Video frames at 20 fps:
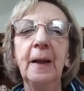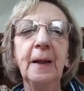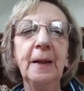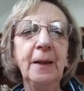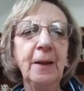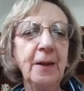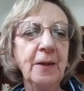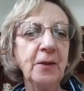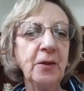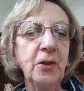
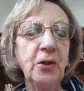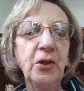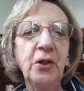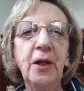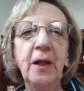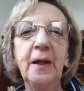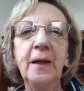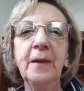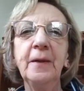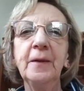I'd like to
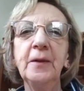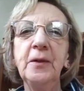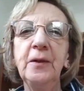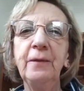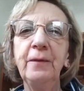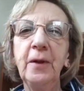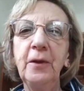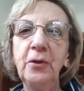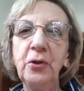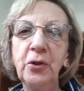share the
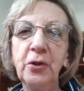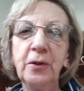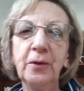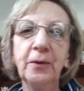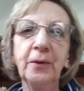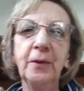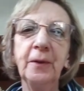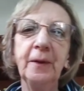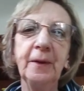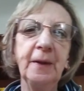
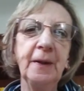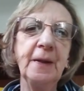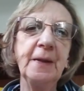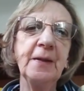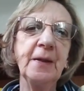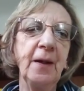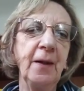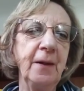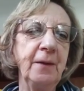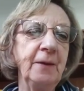devotional
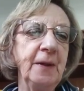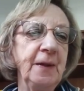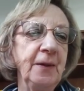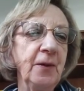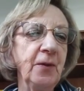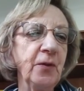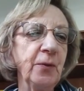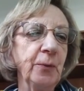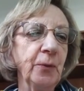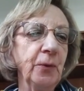that I
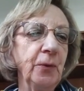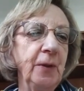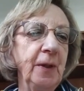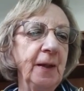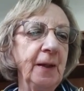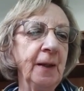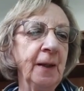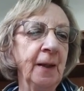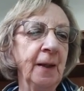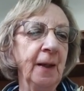read this
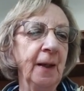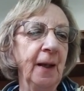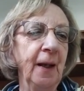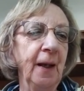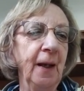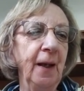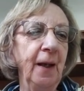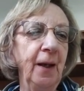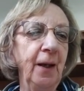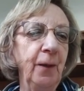morning
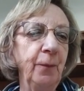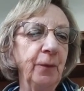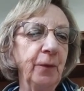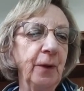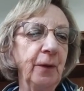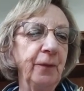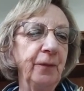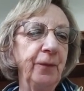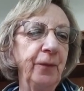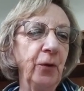
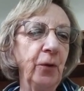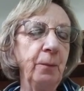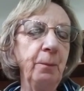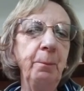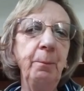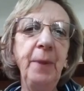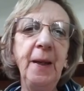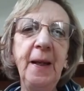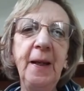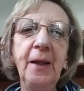
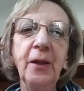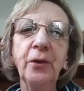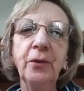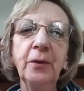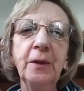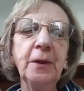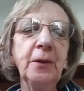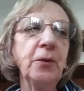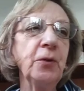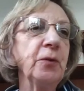from Bear
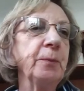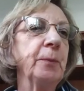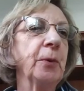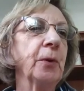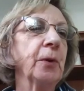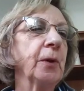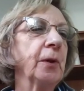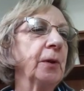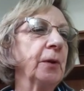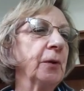Grylls'
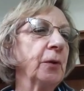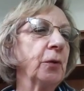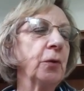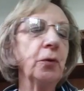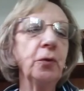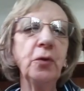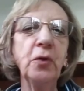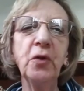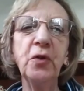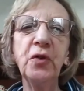book
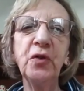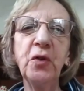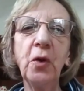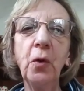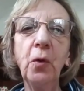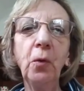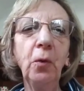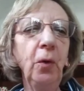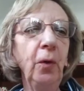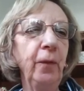called
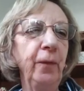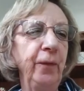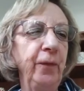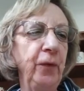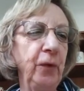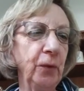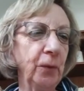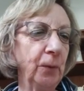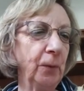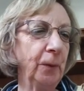Soul
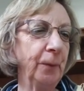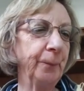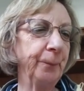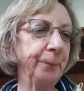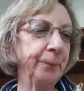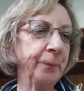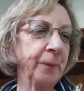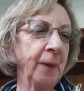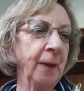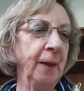Fuel.
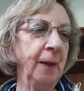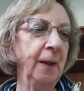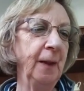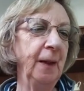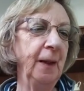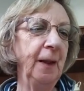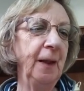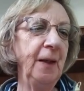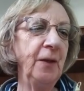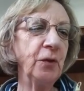
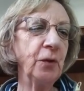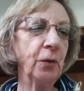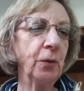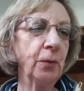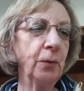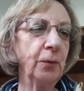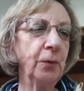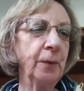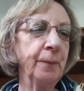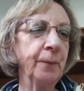It's
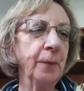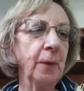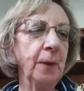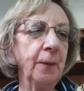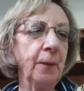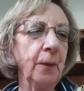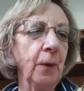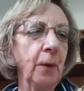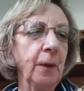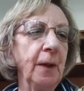called
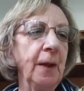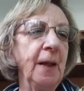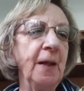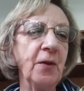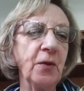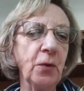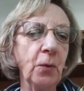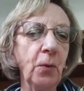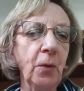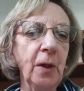
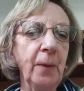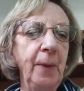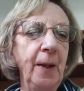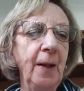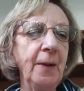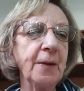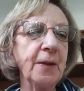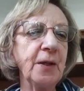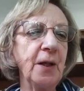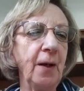It's All
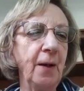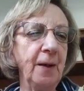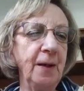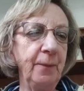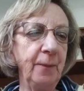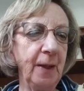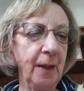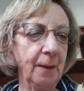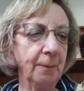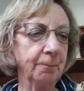About
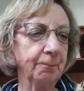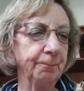Timing.